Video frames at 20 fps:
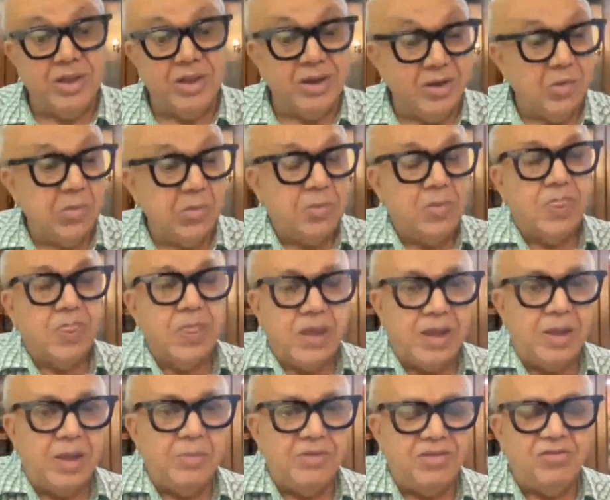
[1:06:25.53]
Then
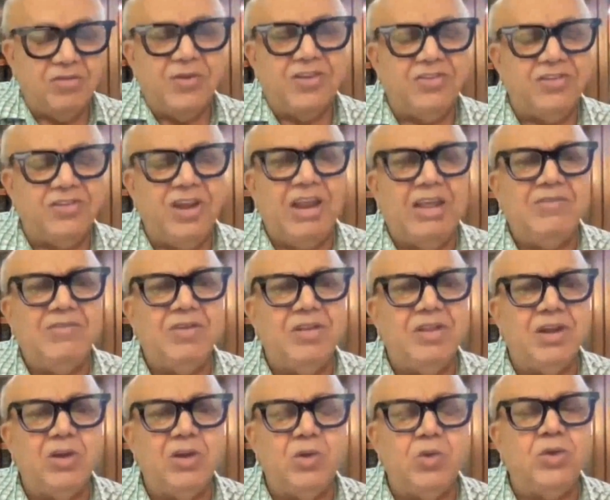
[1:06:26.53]
I'm just first dealing
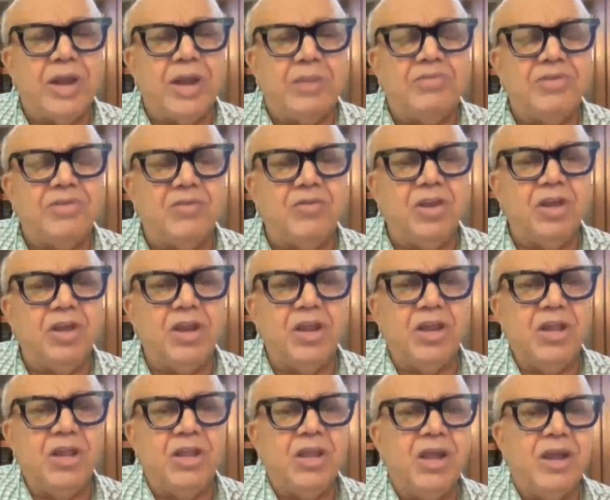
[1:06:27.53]
with the 2 types of
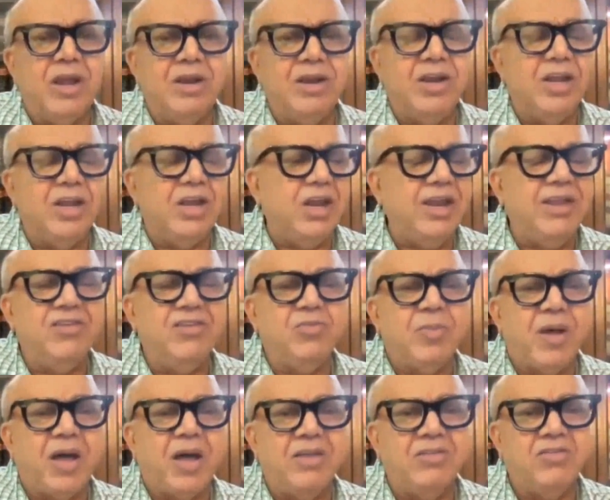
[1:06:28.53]
decree, and the decree
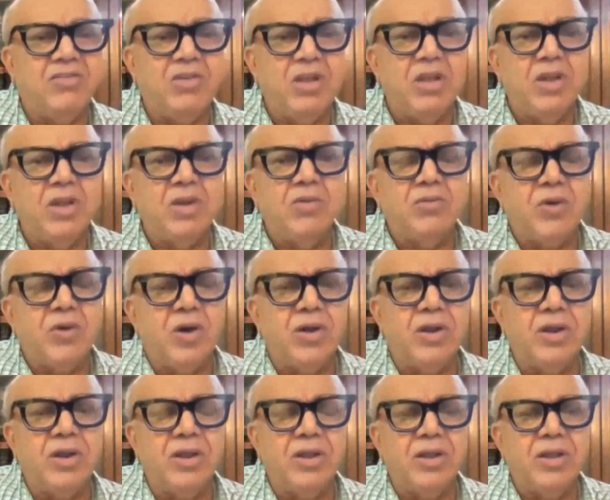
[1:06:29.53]
is passed
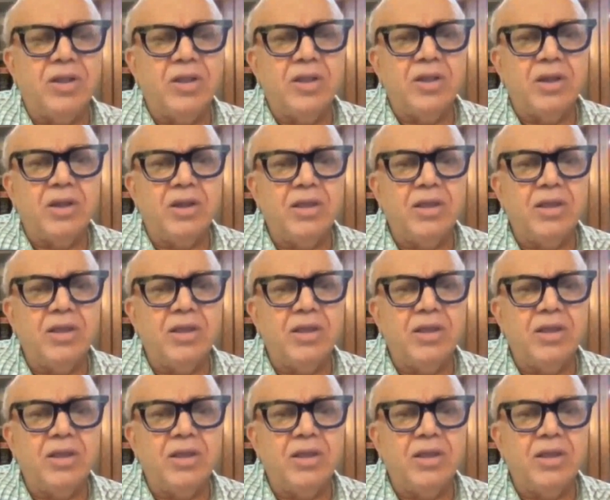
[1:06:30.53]
for a